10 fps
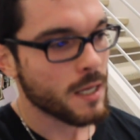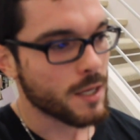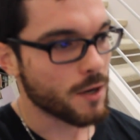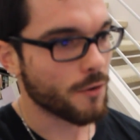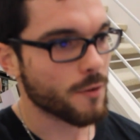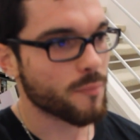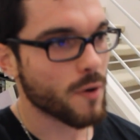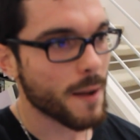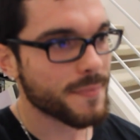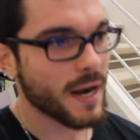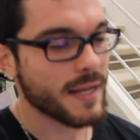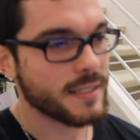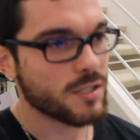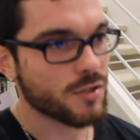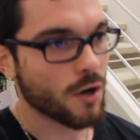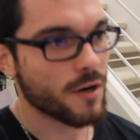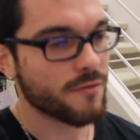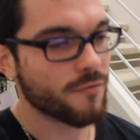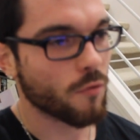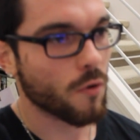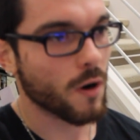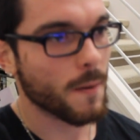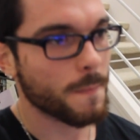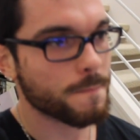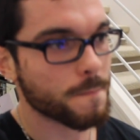You know, the prep that I started for